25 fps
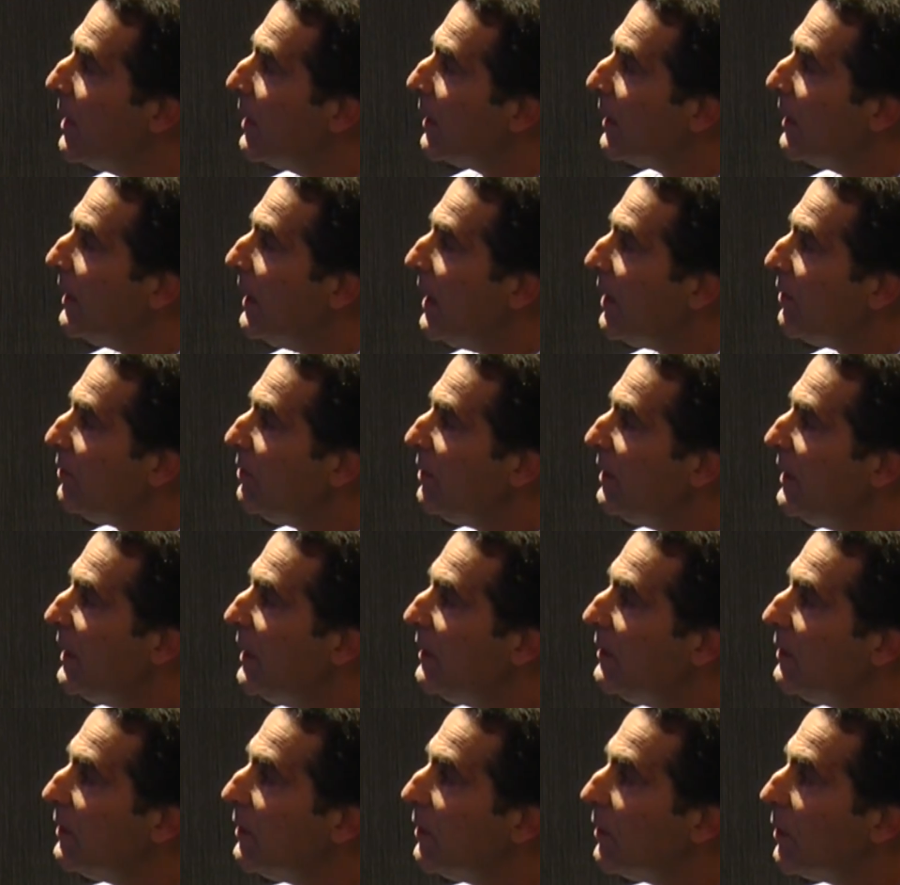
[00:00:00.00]
can actually
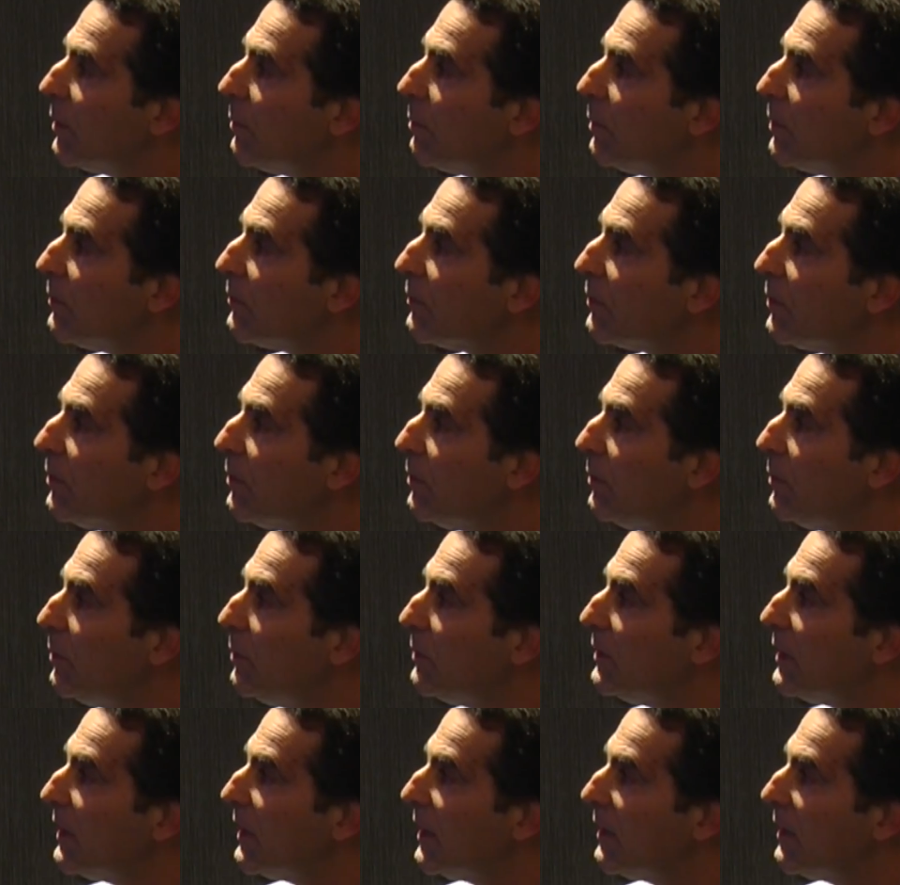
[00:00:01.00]
undergo what's called